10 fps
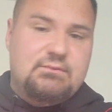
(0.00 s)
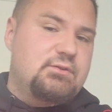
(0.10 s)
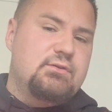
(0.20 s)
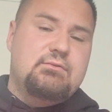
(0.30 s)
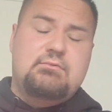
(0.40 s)

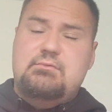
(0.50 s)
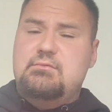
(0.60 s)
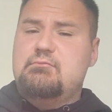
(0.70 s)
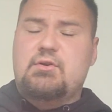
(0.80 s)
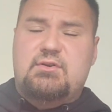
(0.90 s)
You
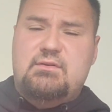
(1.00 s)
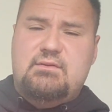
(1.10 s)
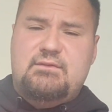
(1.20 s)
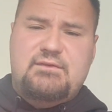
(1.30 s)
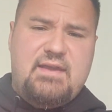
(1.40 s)
want
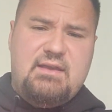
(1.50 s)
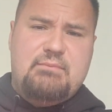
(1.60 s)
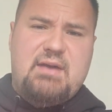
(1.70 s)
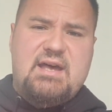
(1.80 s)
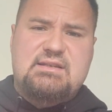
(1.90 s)
to
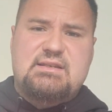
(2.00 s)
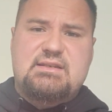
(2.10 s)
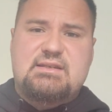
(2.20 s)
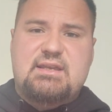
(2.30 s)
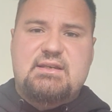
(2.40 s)
pass
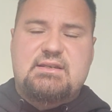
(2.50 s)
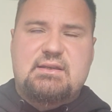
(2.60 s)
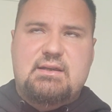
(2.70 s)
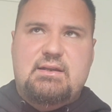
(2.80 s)
this text,